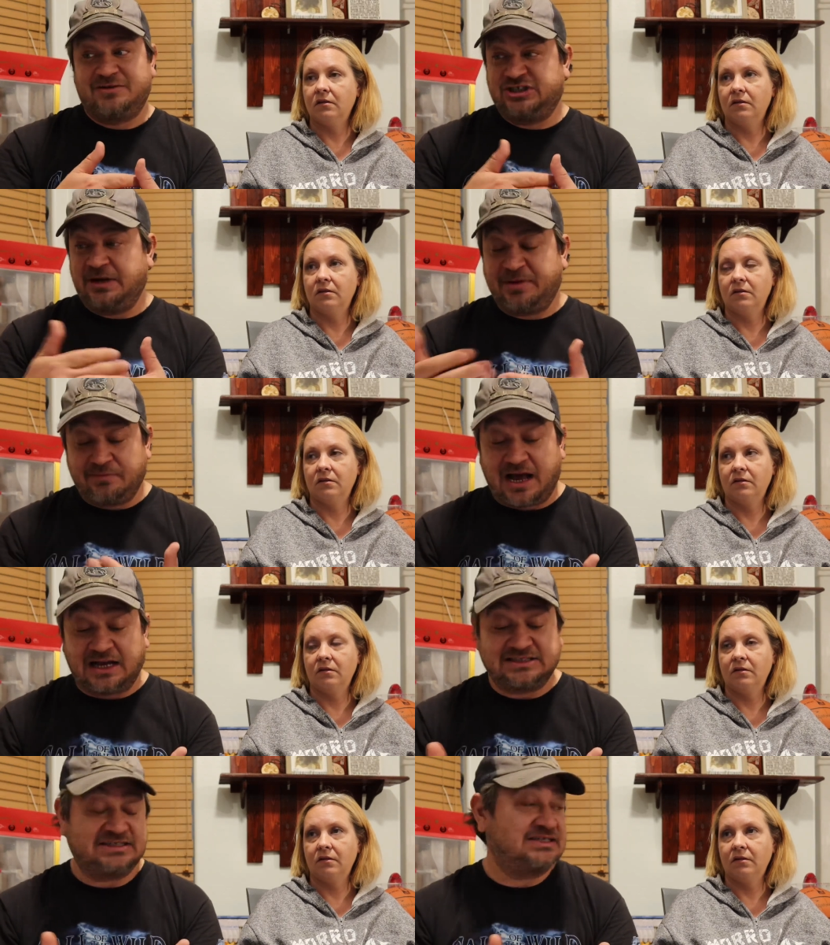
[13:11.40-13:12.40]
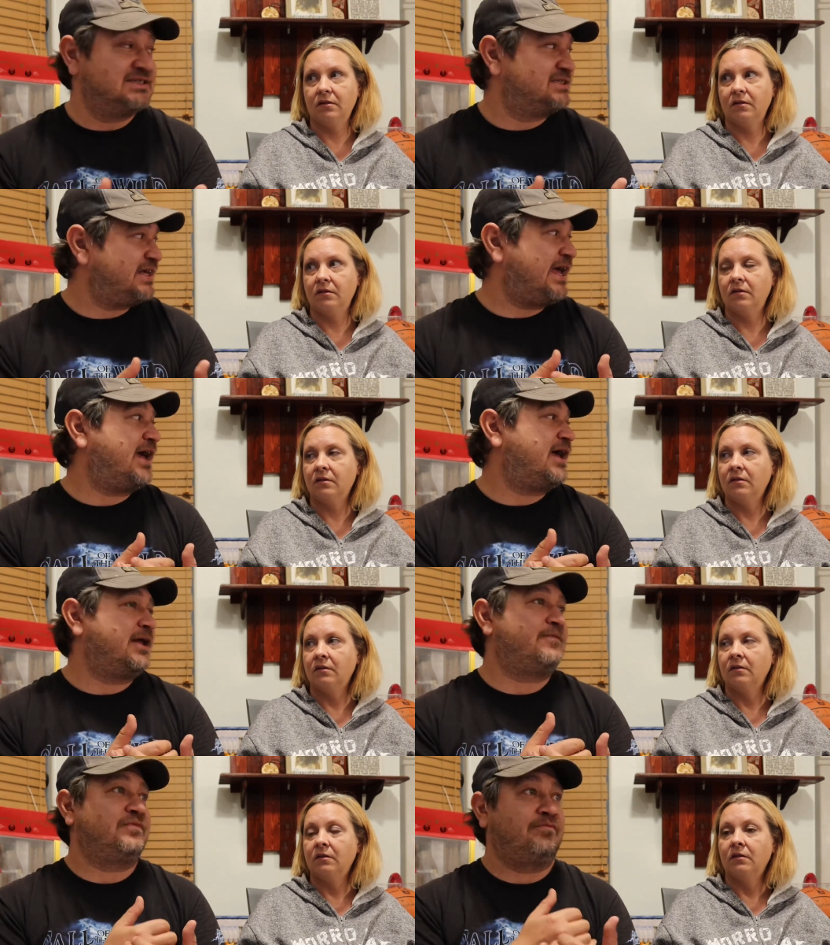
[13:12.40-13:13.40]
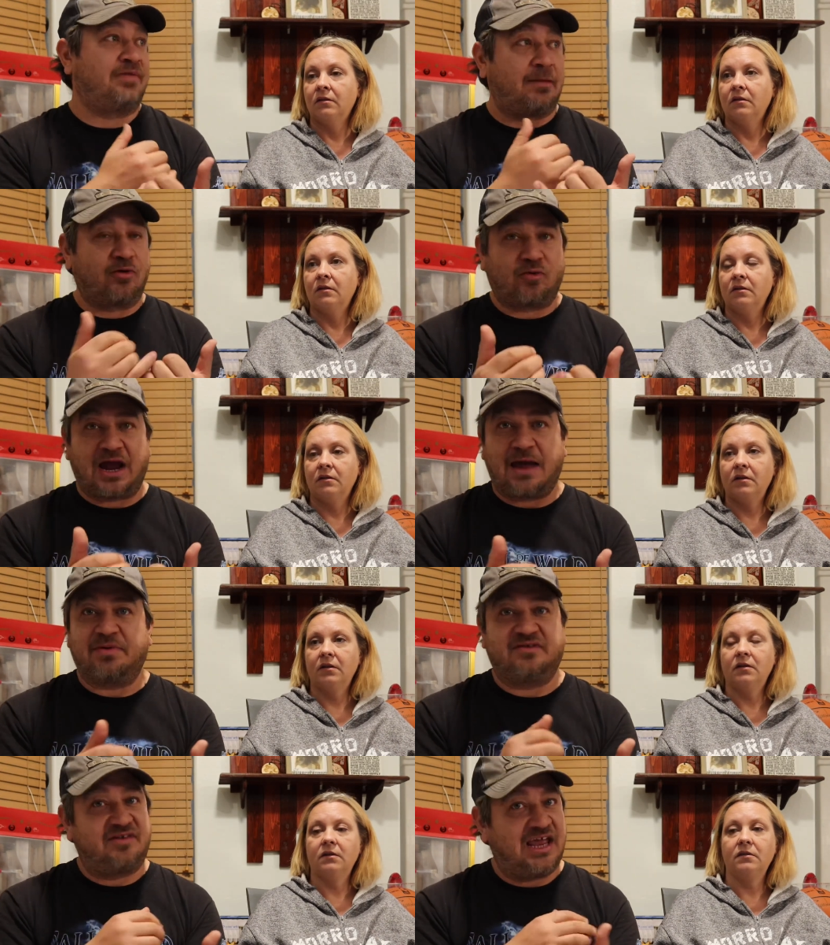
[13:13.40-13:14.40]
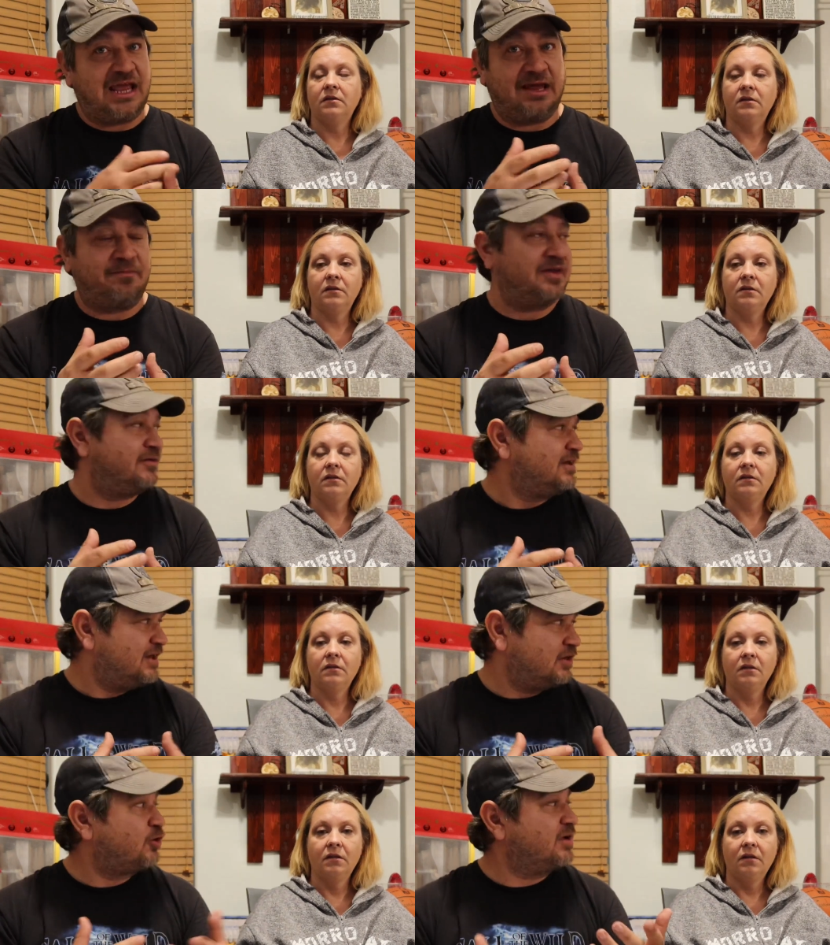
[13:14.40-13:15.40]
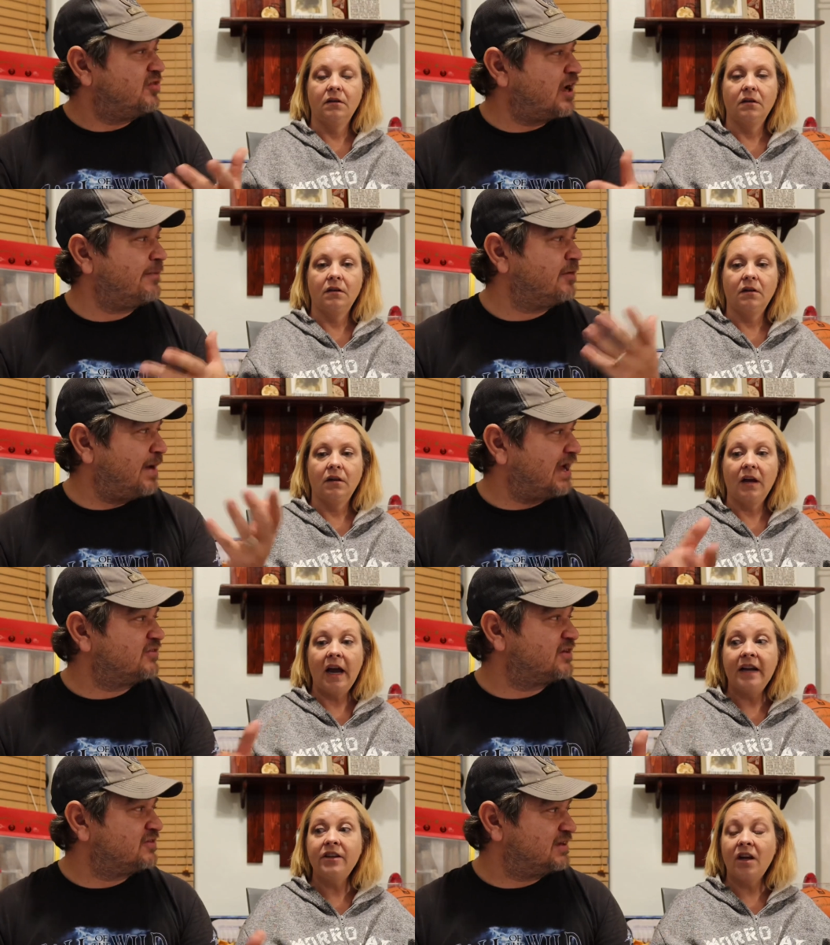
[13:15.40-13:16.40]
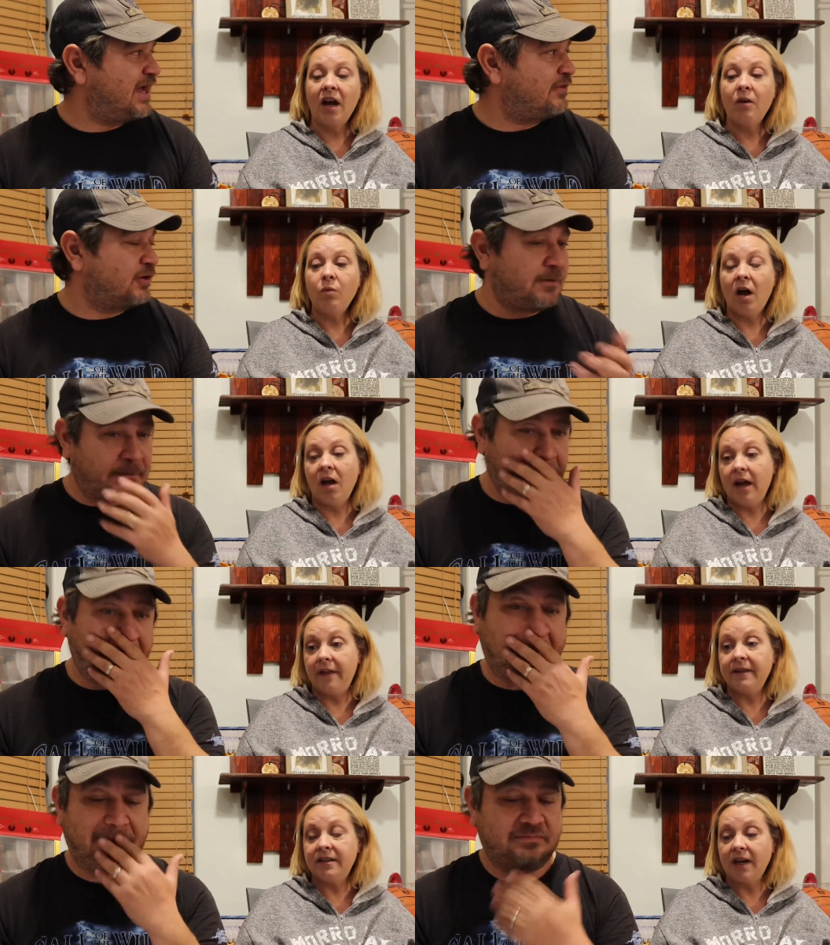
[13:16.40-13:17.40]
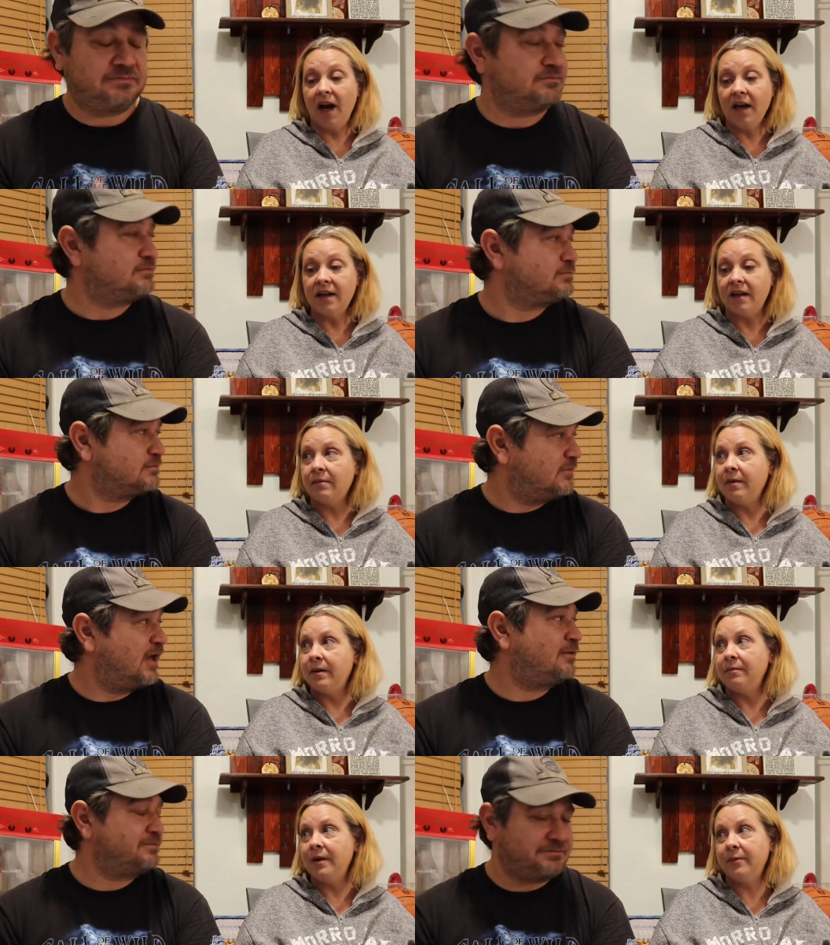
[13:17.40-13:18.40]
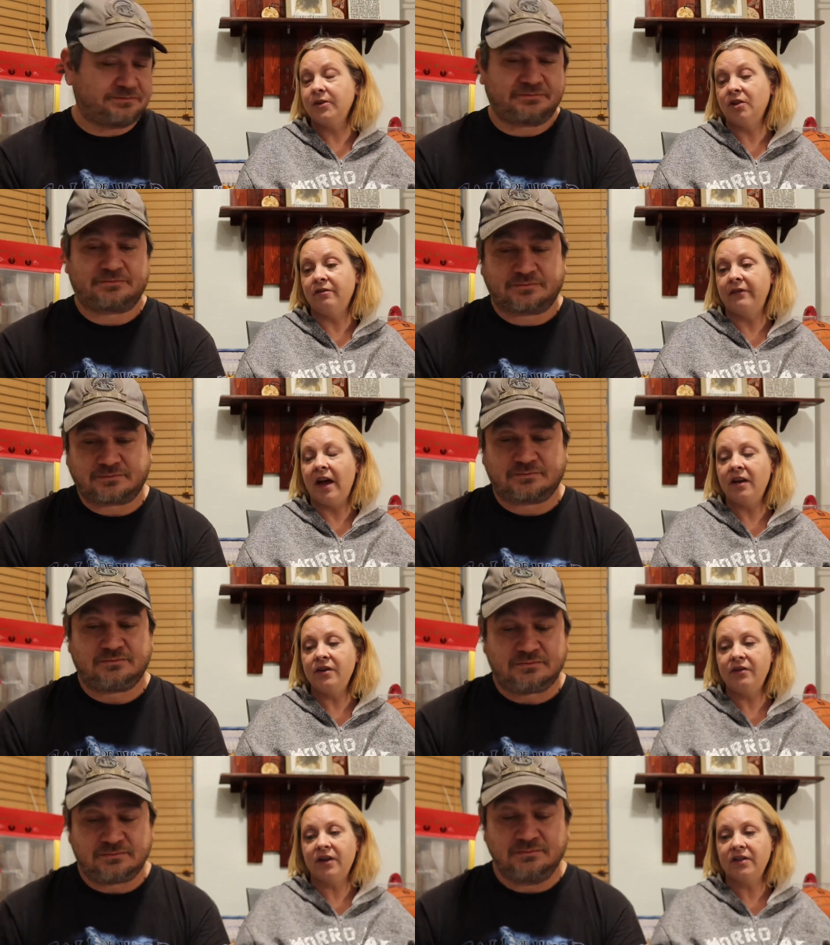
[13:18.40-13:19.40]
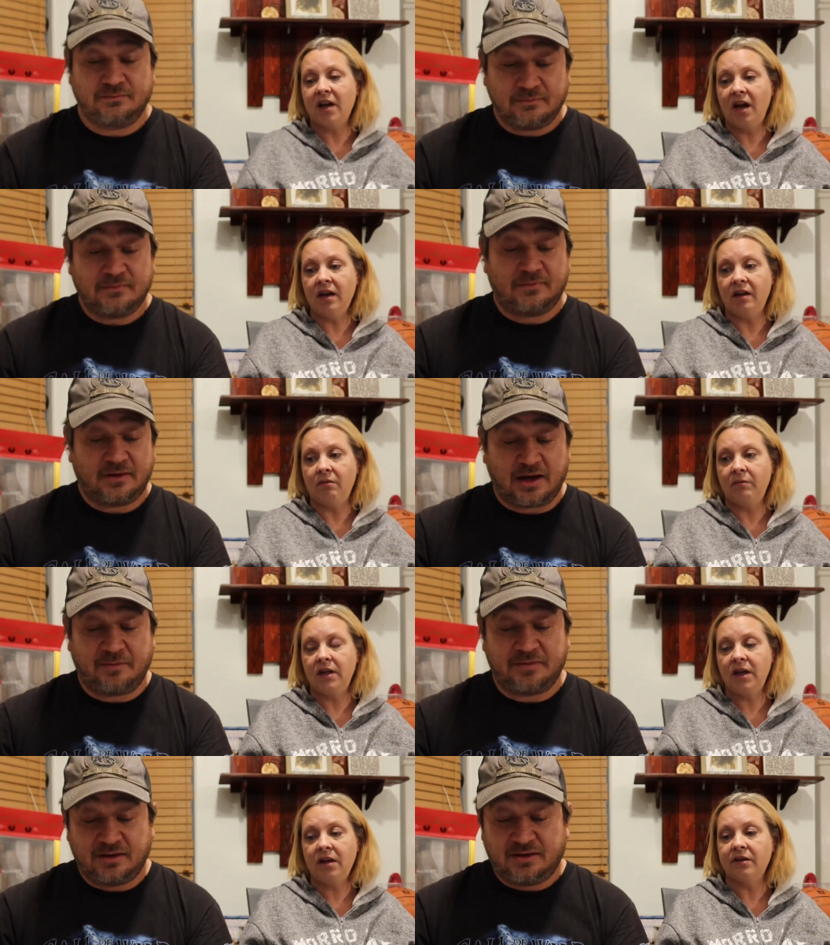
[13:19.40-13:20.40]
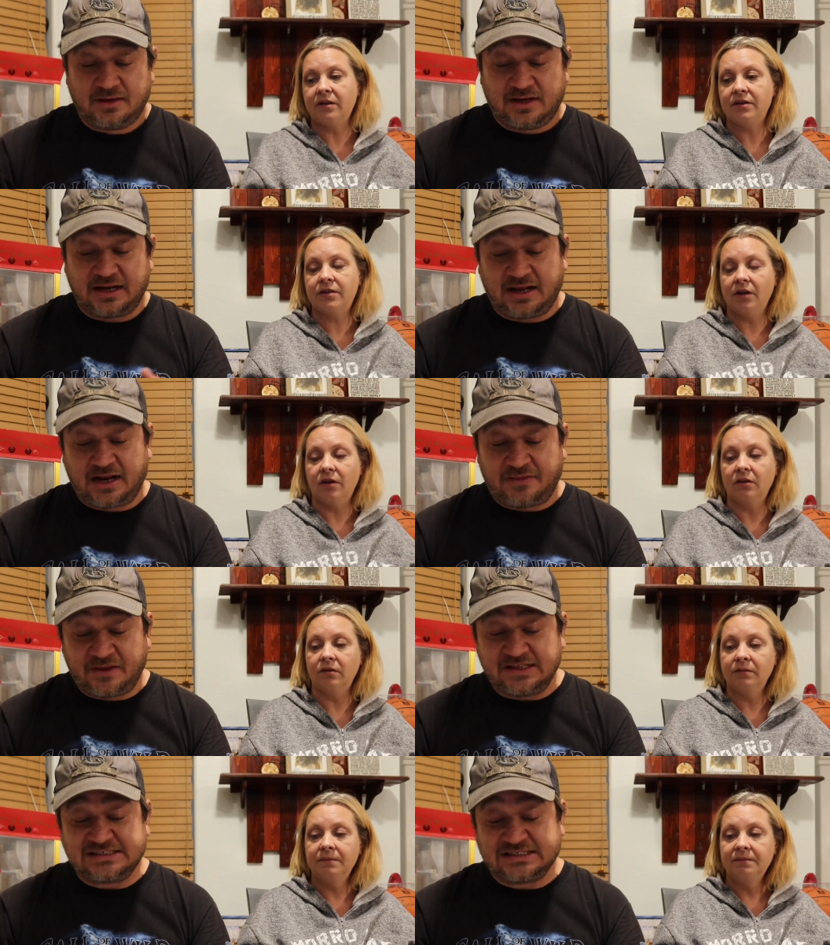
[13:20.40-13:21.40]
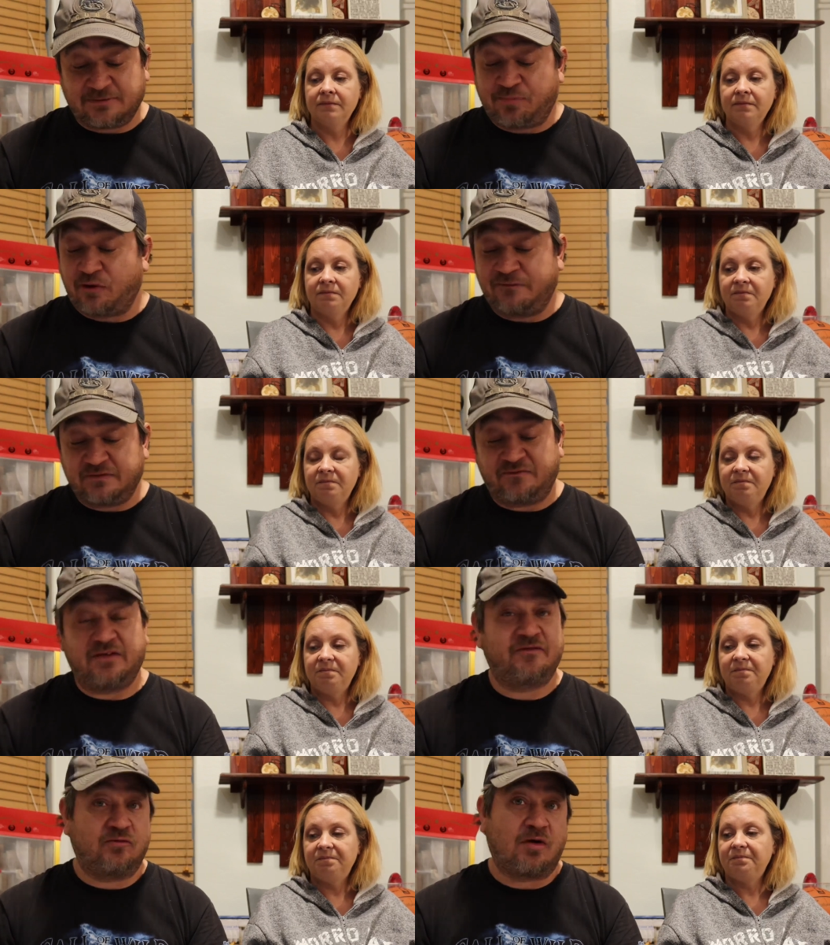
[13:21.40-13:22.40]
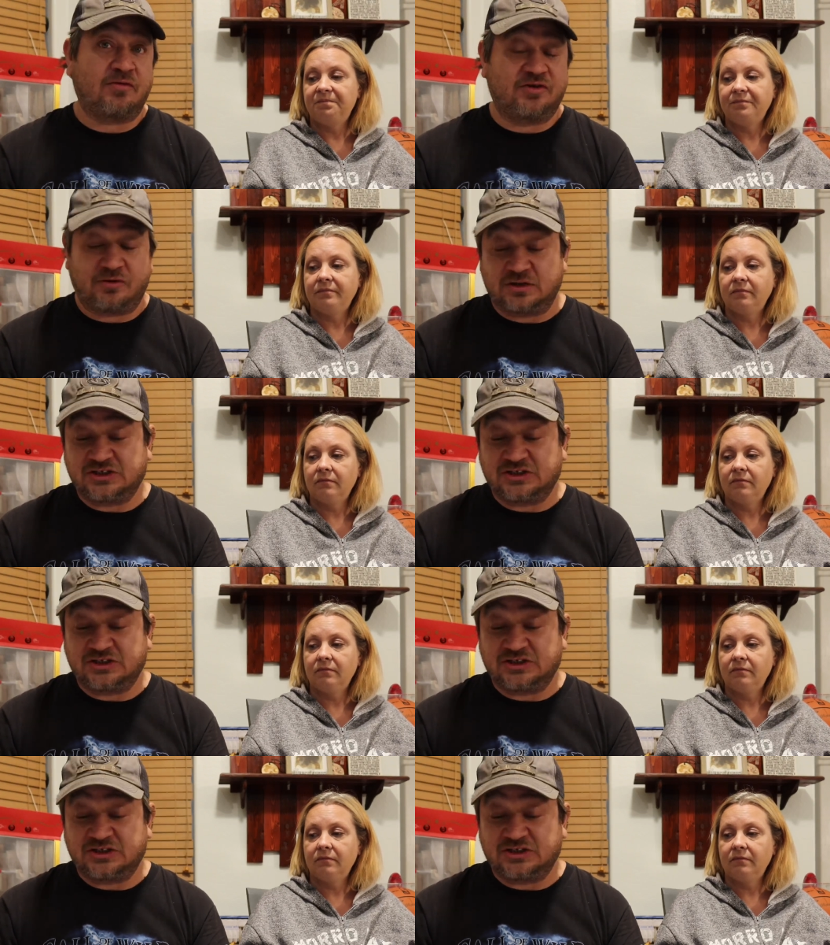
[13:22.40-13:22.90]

Speaker 1: shipping boxes and bubble wrap and tape and a little bit of time to package and, things together. Well,
Speaker 2: and the time. I yeah. mean, people don't value their time yeah. either. And, so. I, and, I, think
Speaker 1: this is a perfect fit for what we're doing.